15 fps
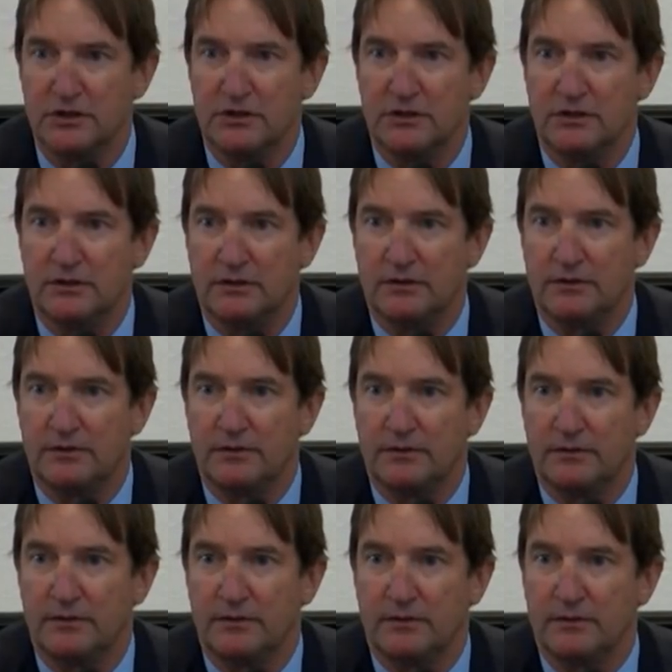Such as?
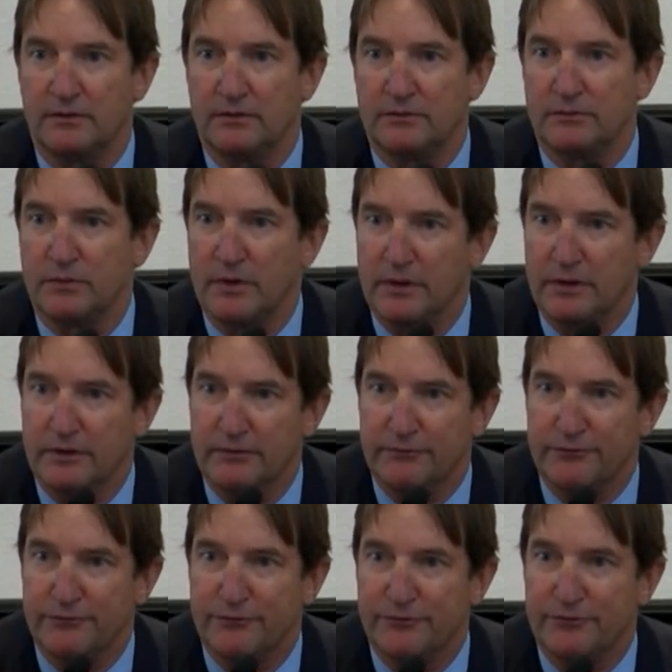
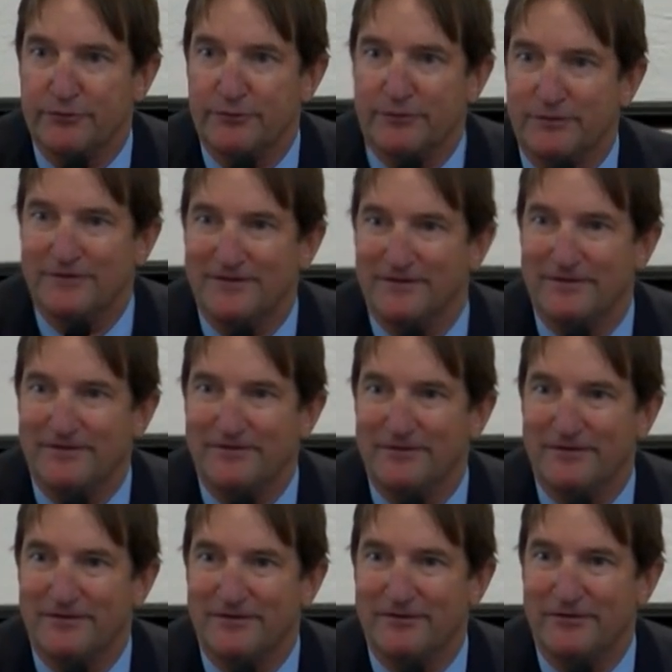Who were the people it was coming
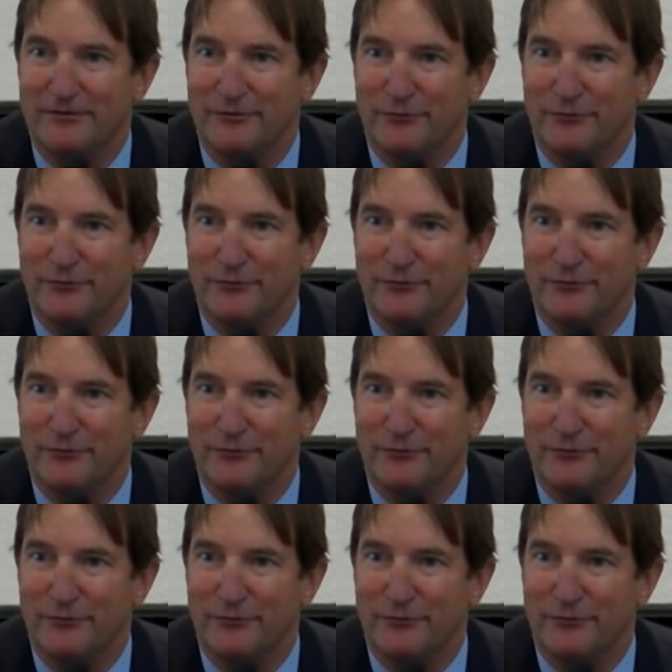to?